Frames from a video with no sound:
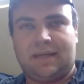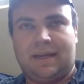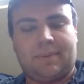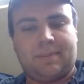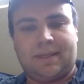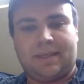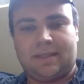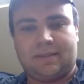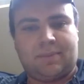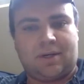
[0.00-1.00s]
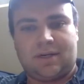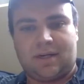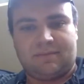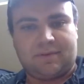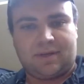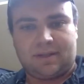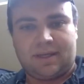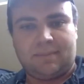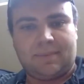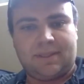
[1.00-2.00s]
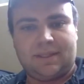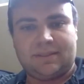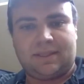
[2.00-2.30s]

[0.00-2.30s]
implemented Pardot for other companies,